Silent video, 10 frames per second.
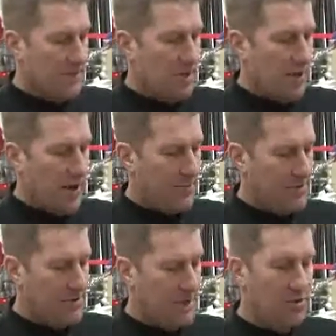And what
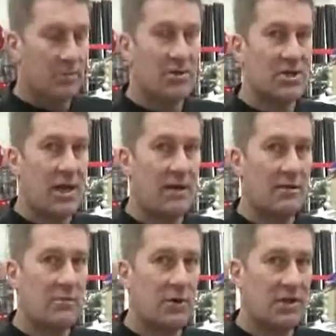happens is that thermostat,
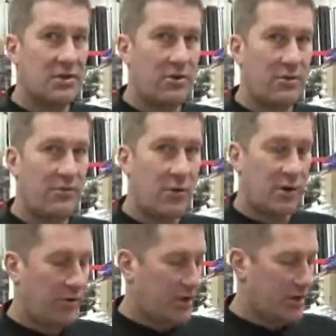when it's 34
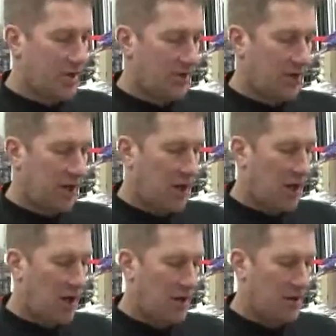degrees, that'll kick
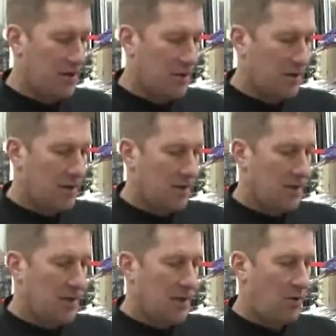on,
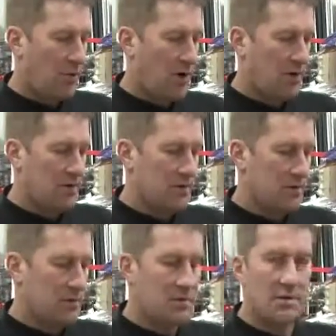and that'll run
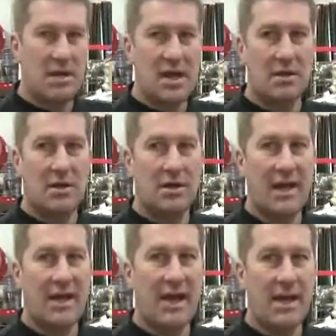heat along
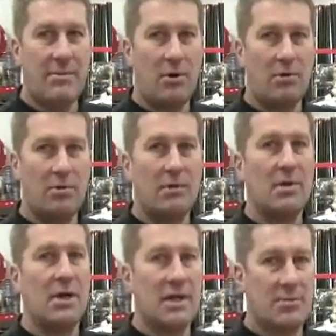that cable
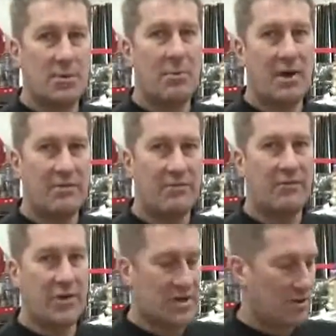and keep your pipe from
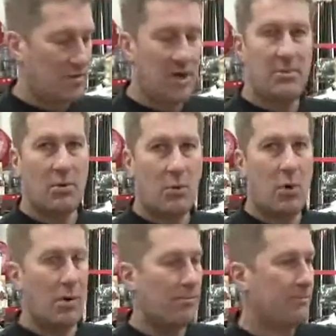freezing. It'll keep it
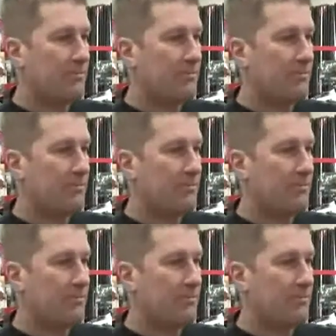warm.